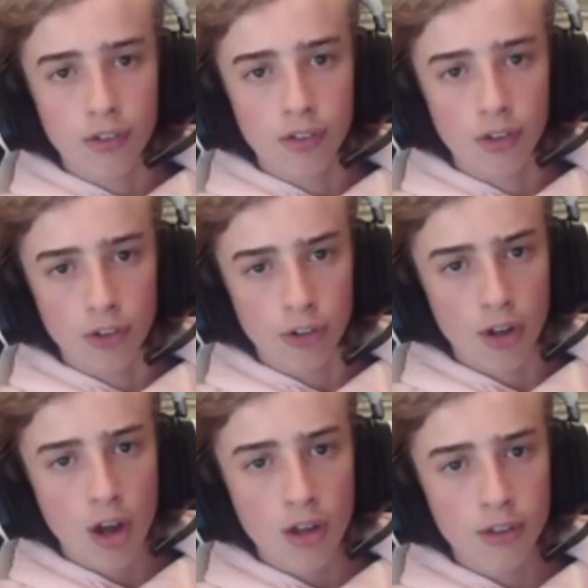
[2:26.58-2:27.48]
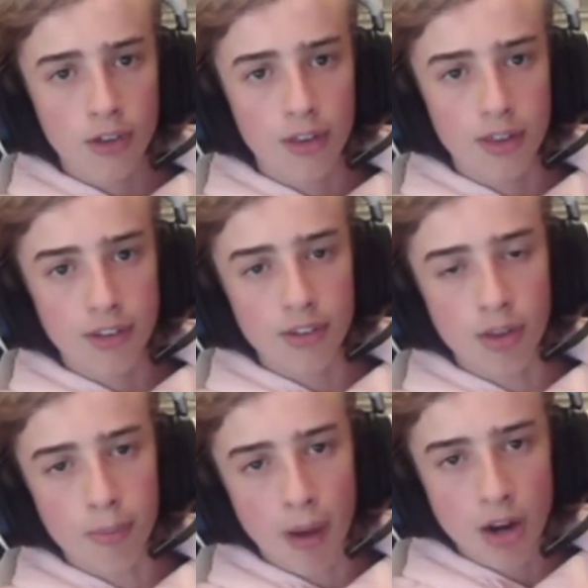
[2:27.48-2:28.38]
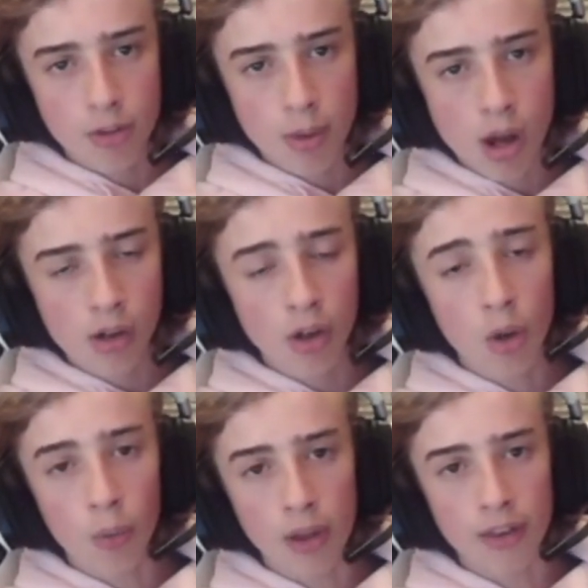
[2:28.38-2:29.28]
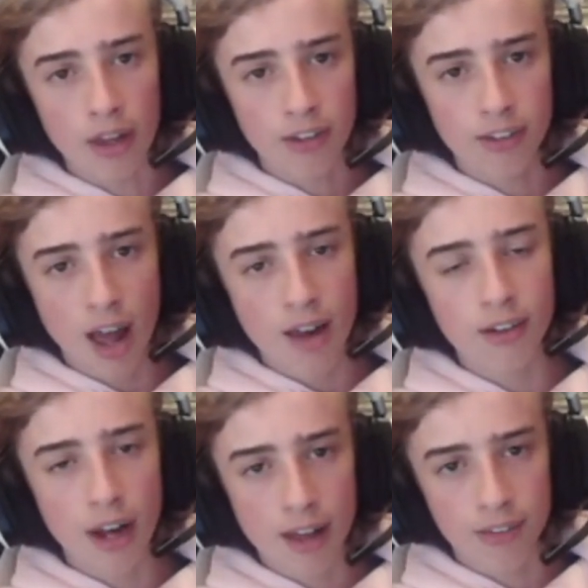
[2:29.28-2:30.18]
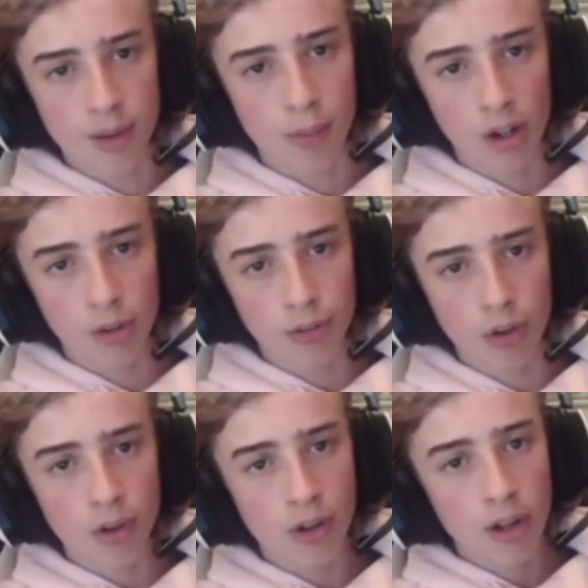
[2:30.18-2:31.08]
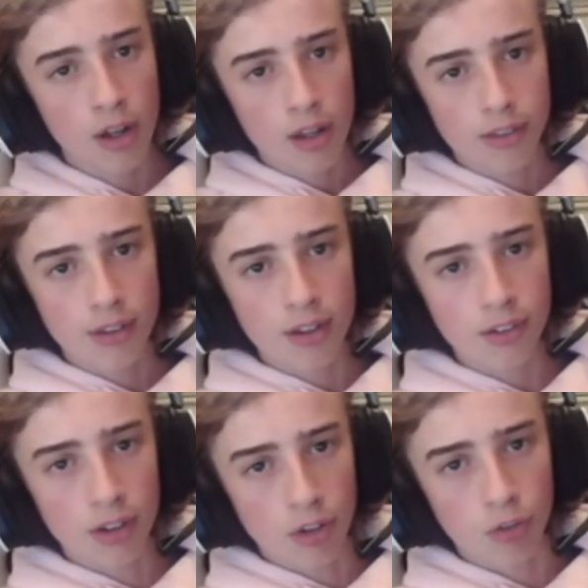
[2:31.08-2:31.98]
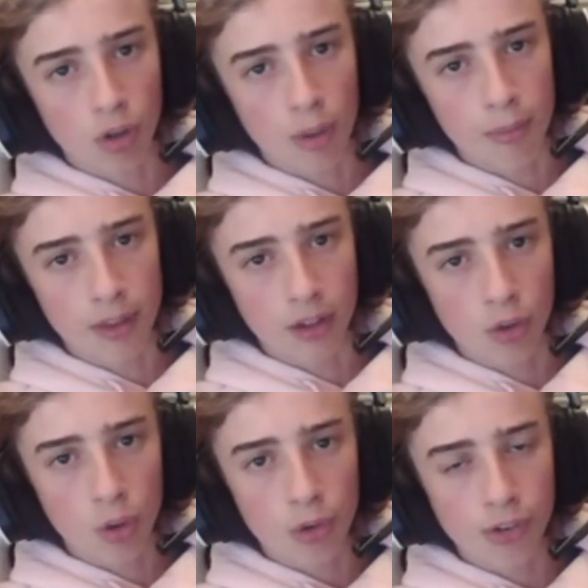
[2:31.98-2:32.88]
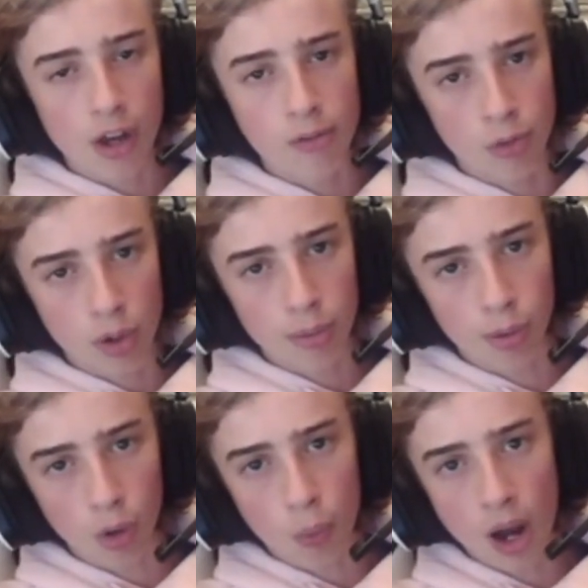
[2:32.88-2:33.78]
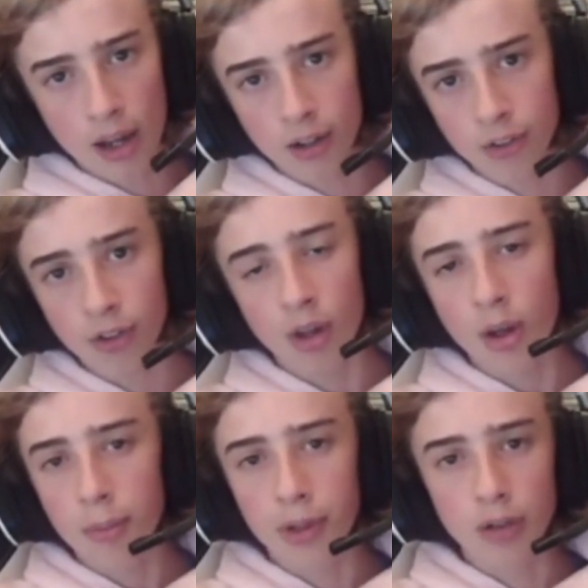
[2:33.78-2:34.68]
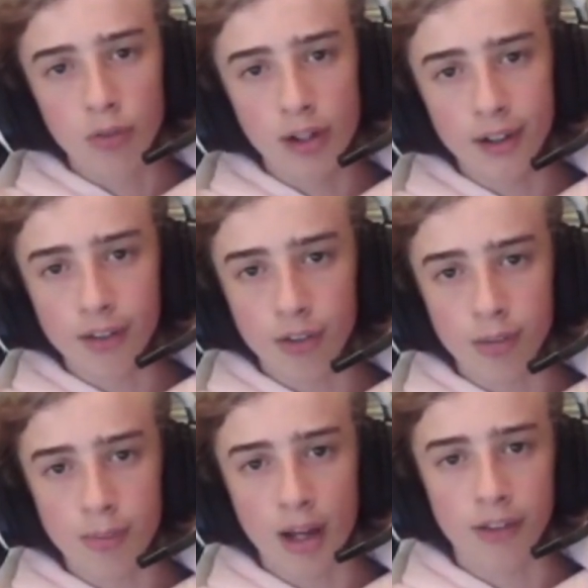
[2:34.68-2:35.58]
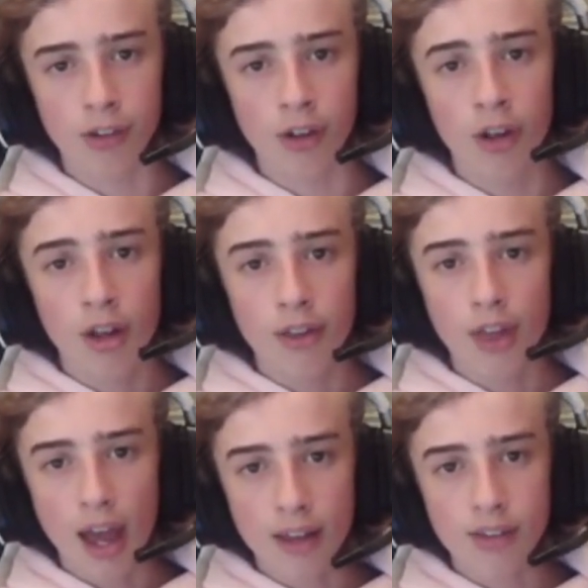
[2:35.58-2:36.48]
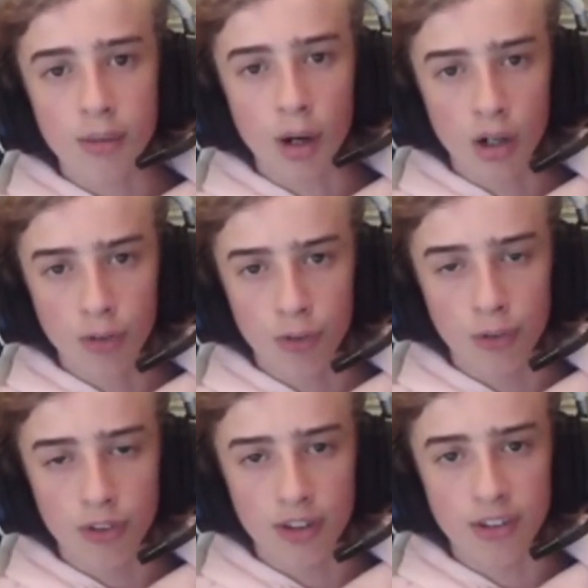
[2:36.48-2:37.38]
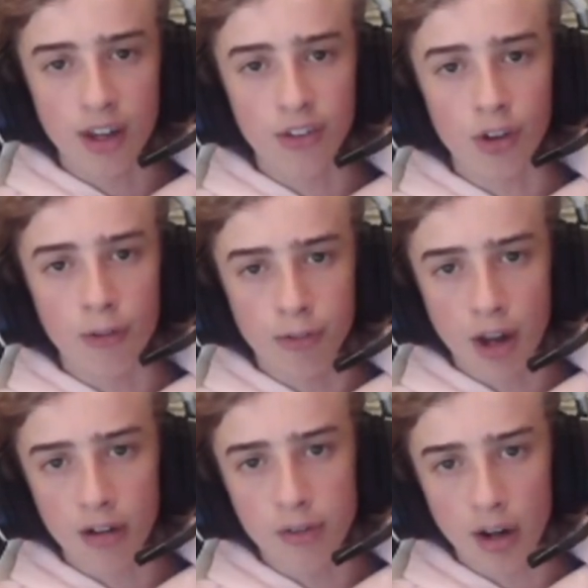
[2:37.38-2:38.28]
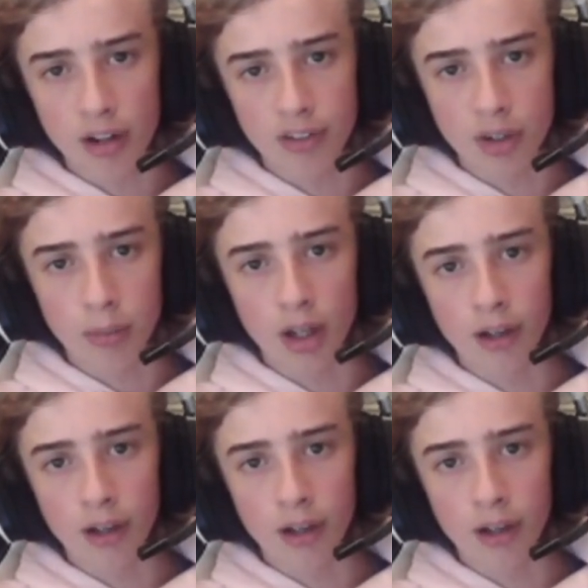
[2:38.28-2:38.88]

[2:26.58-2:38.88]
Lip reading: To start, this is the benchmark with a standard headset microphone. This is from the Corsair Void Pro Wireless, but it really doesn't matter. The headset microphones these days are very, very similar.